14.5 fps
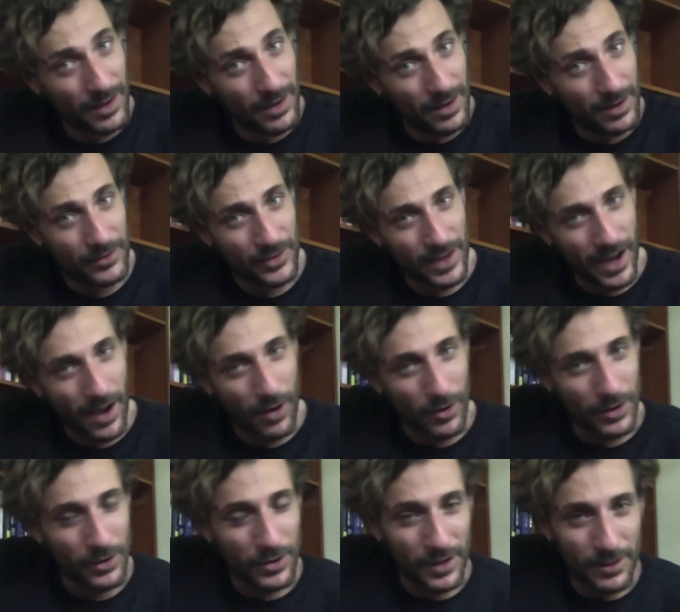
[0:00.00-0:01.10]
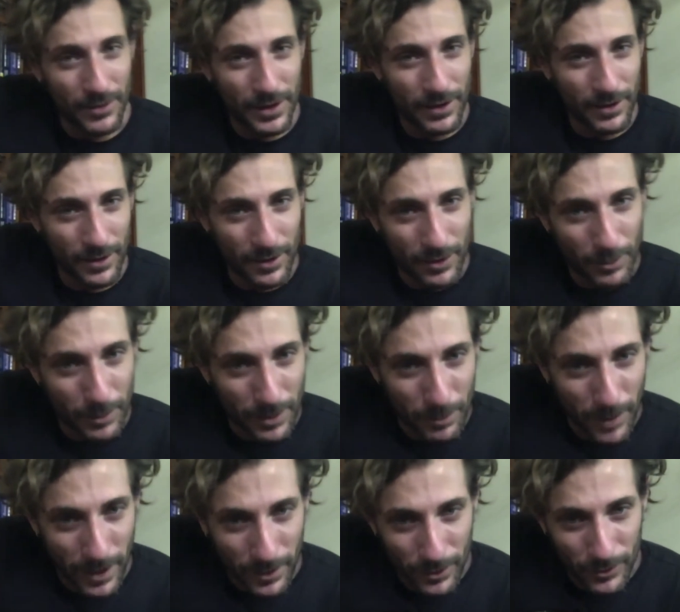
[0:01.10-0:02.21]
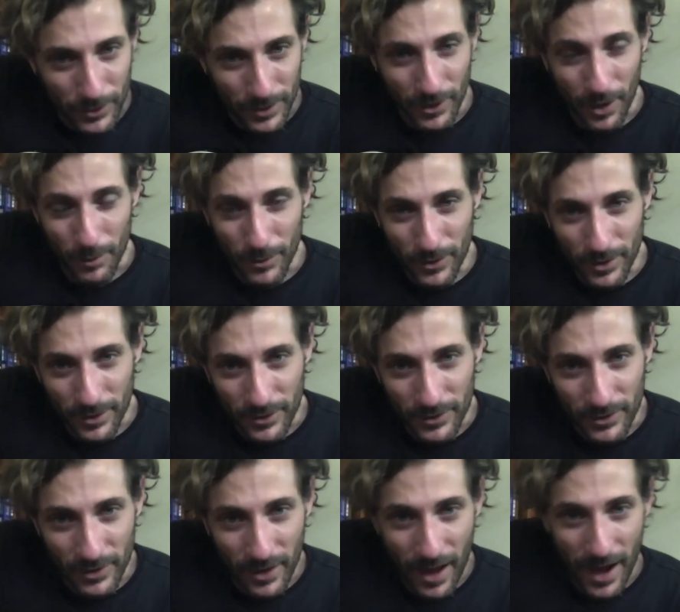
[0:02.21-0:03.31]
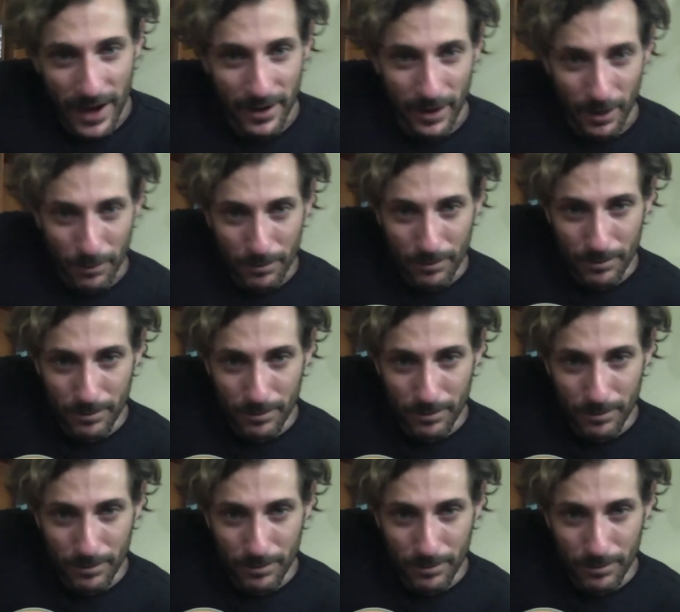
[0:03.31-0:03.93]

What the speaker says: see how you can even hear it a little bit in my acoustic guitar. I'm just going to slide up.